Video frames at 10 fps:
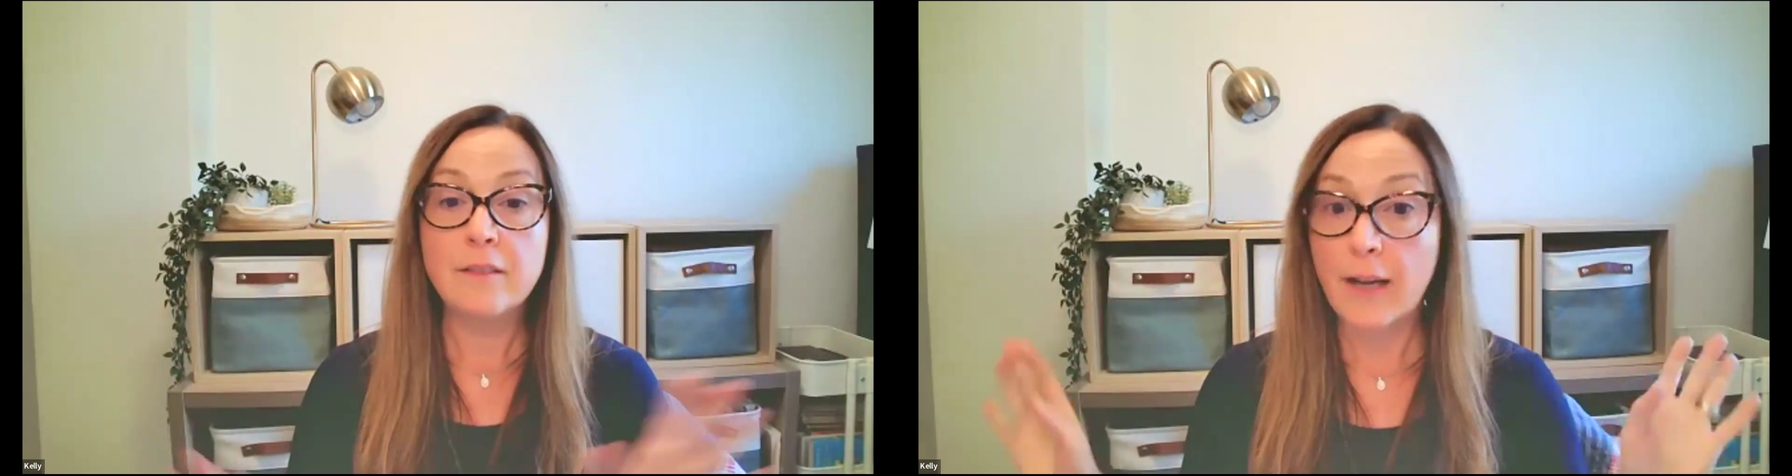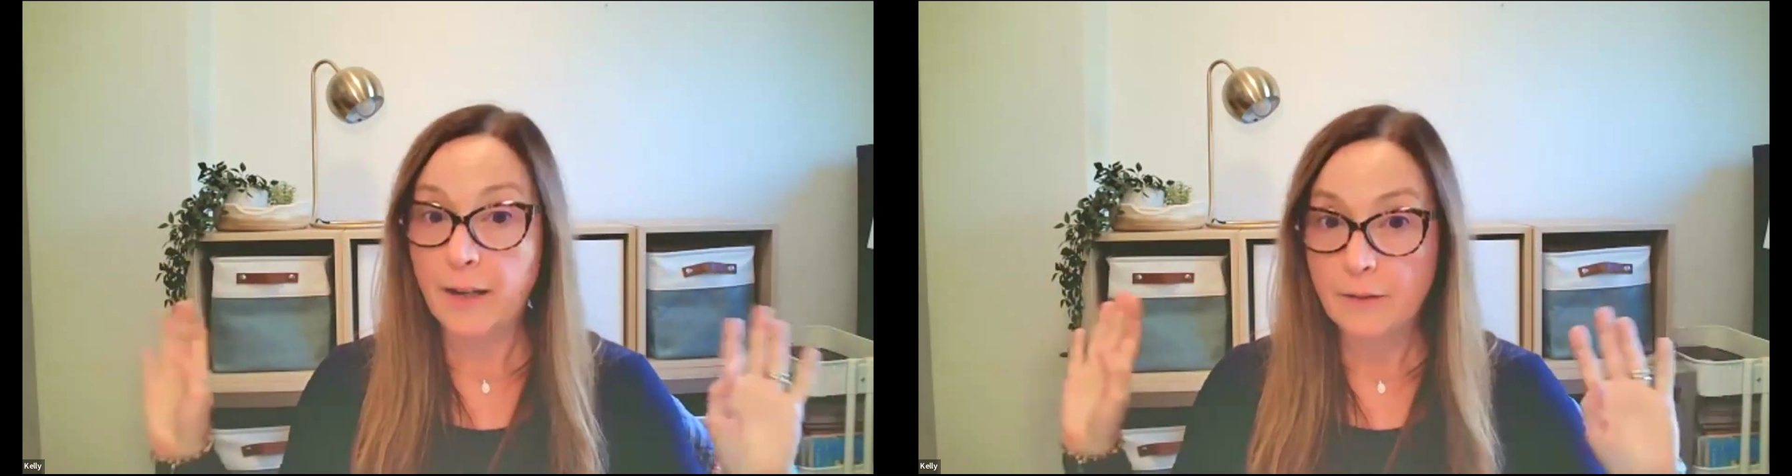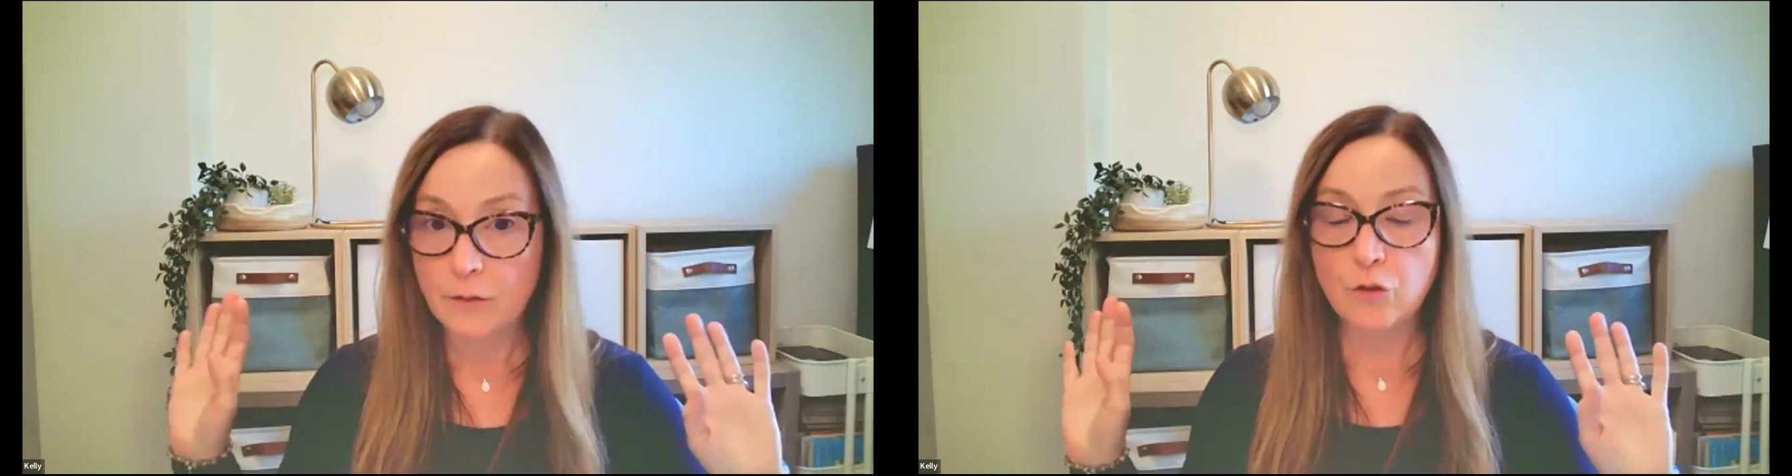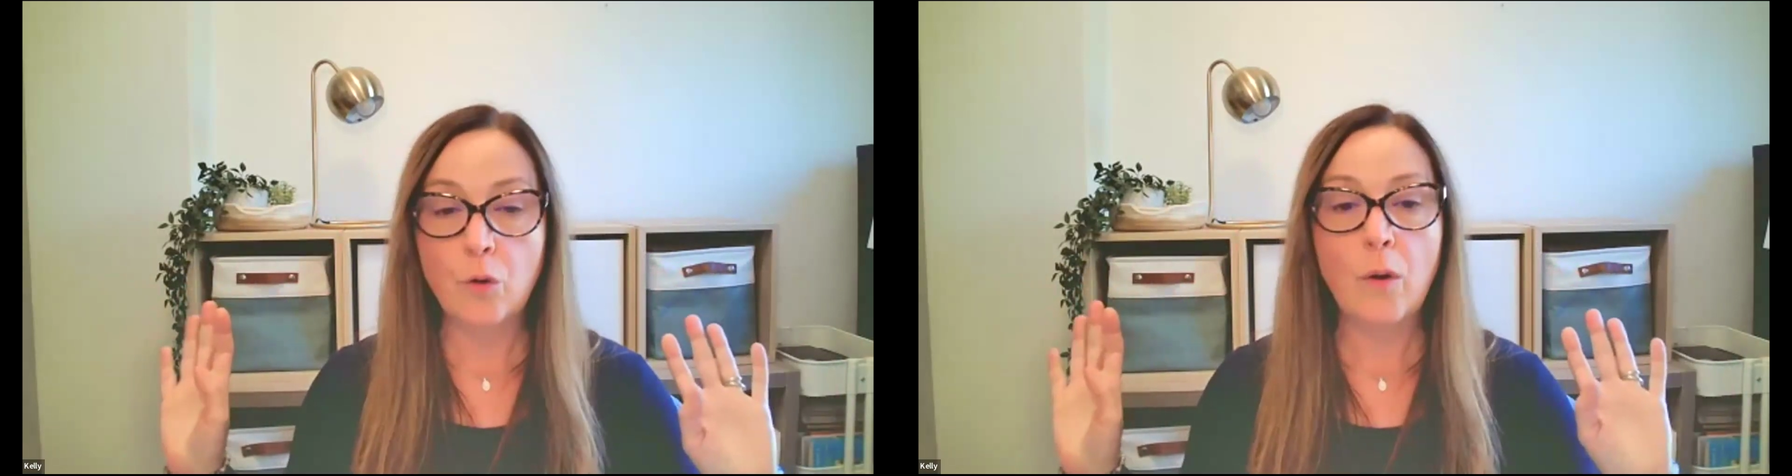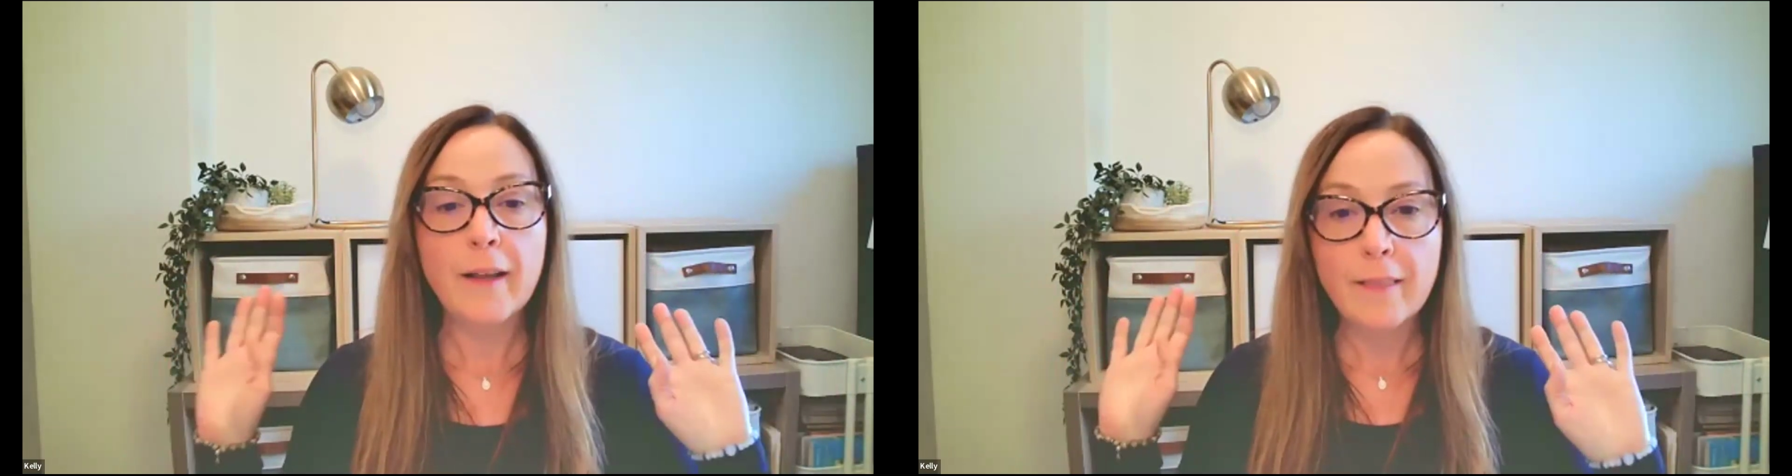Done.
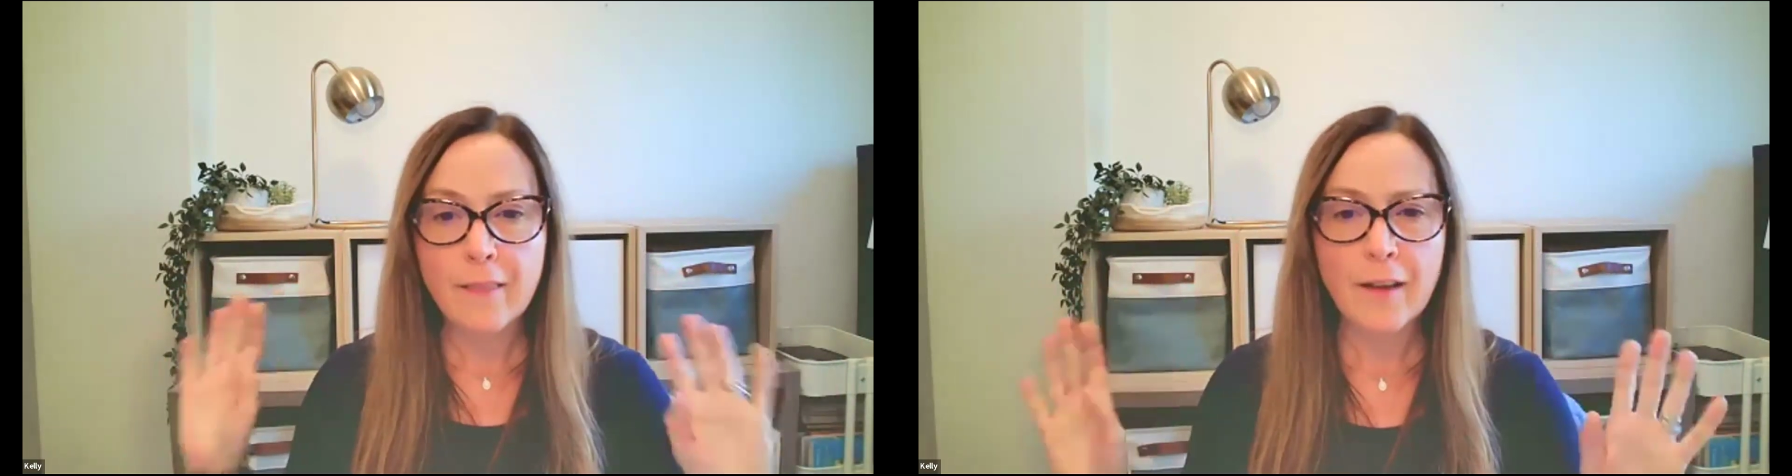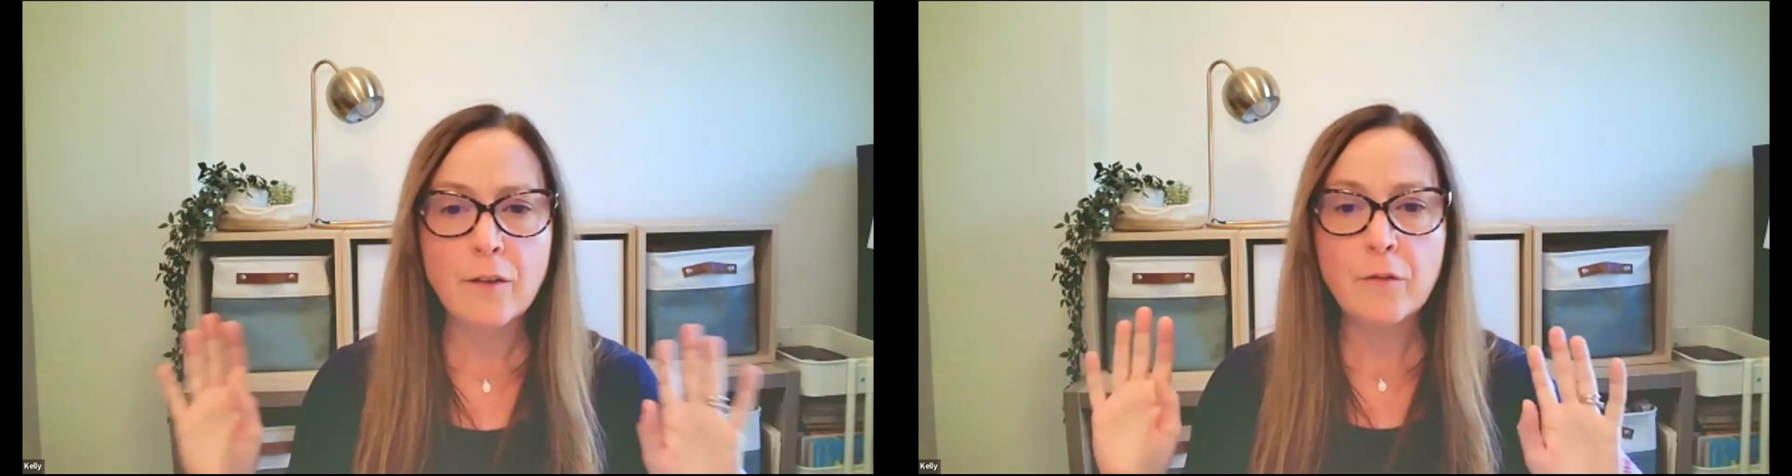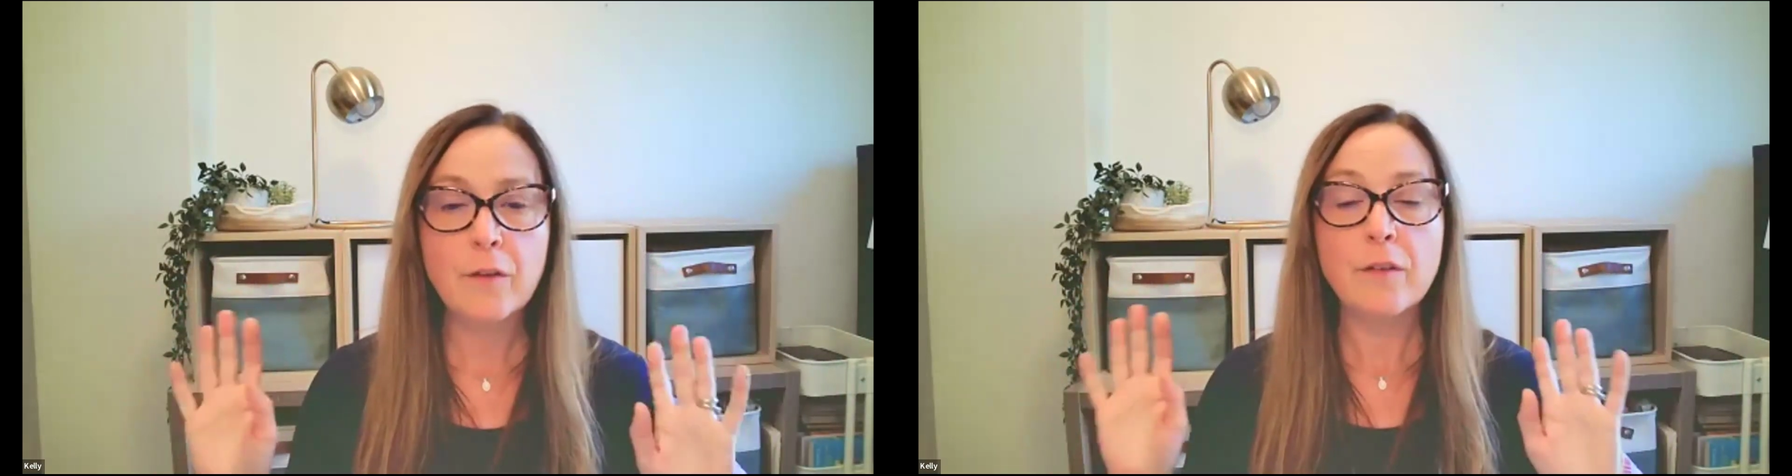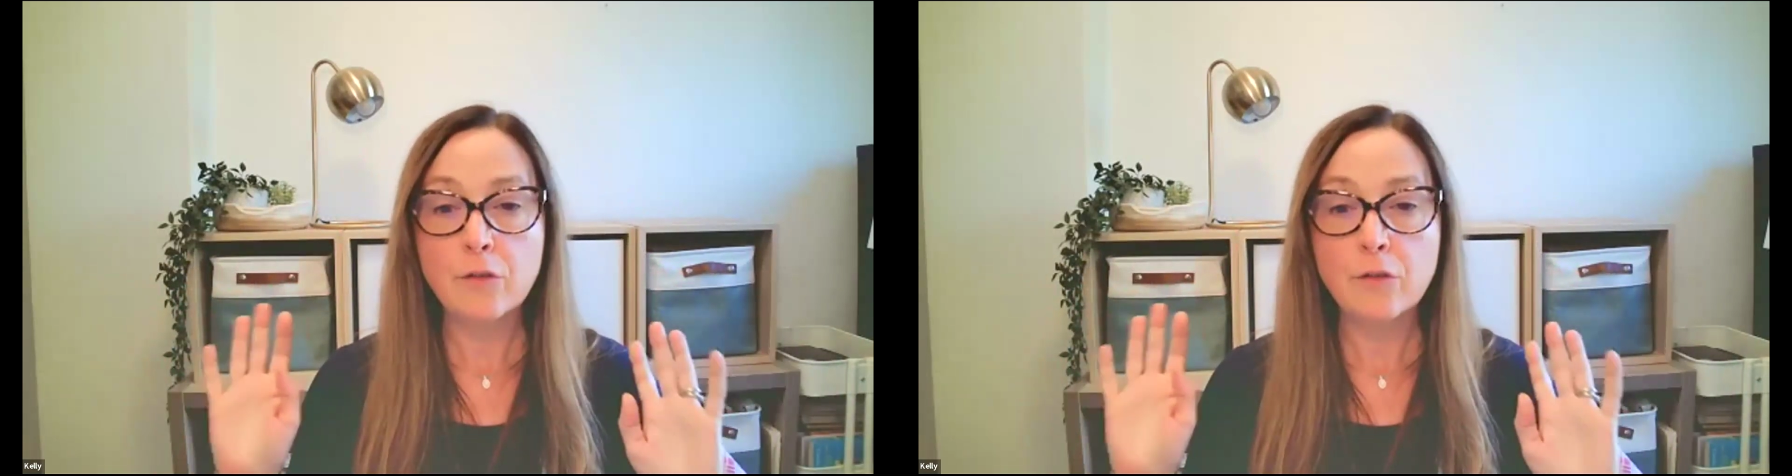So I love